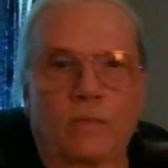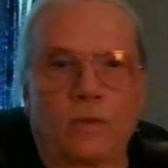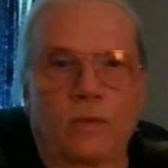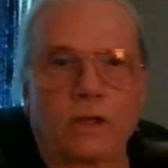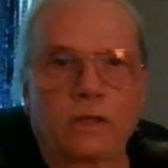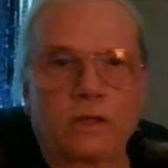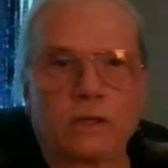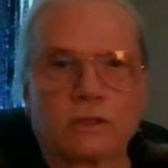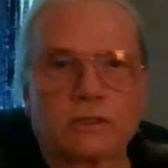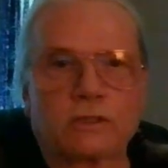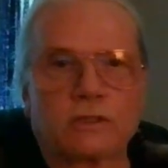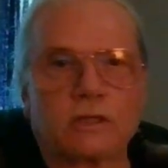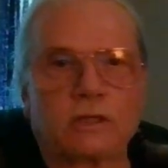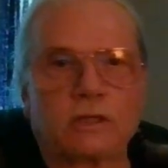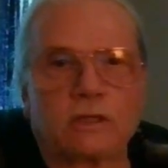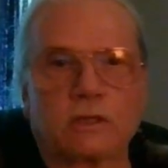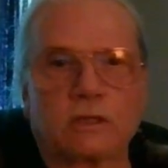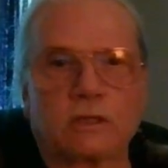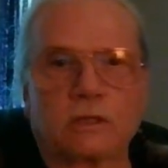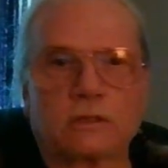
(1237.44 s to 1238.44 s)
And you
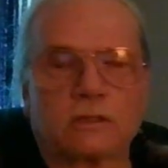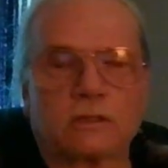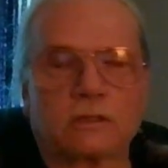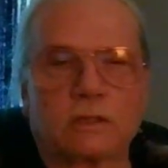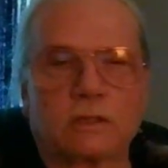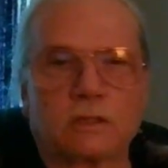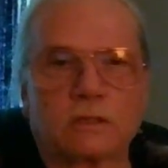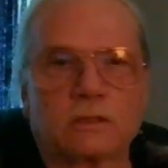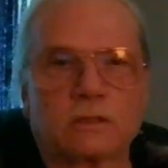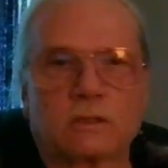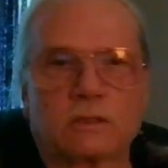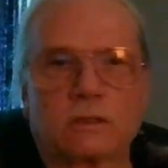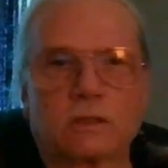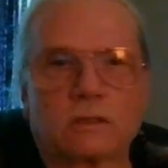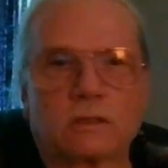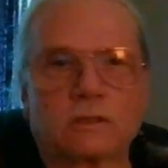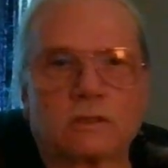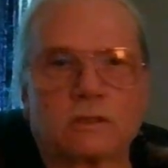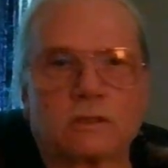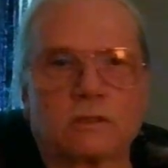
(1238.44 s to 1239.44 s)
see this, this,
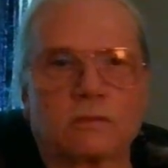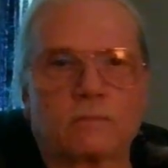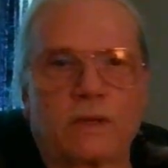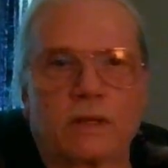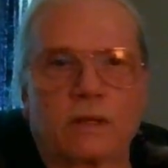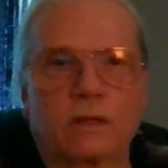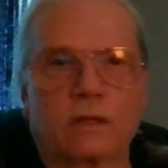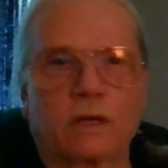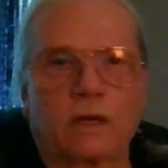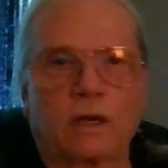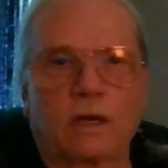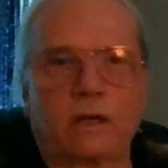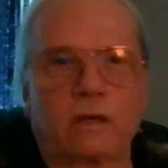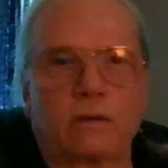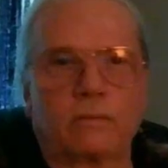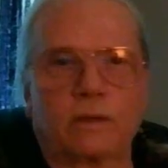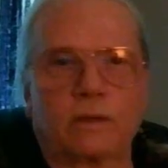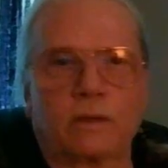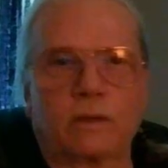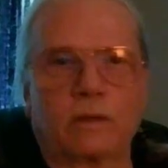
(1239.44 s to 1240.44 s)
this has been kind
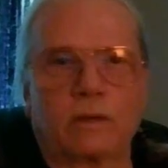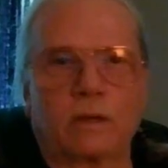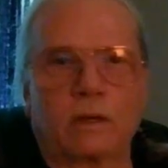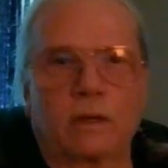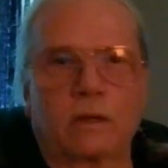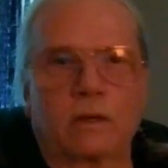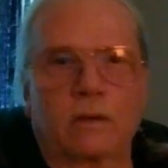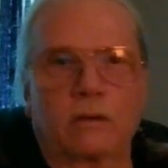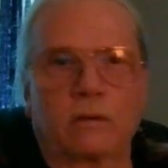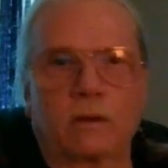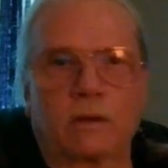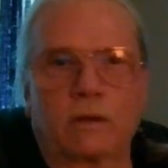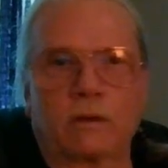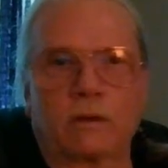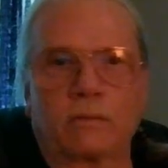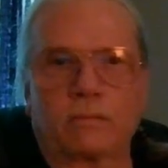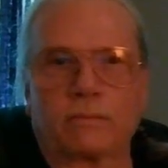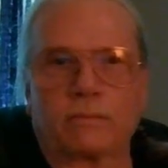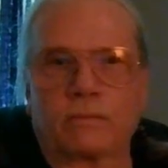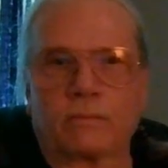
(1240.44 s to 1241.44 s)
of a, a,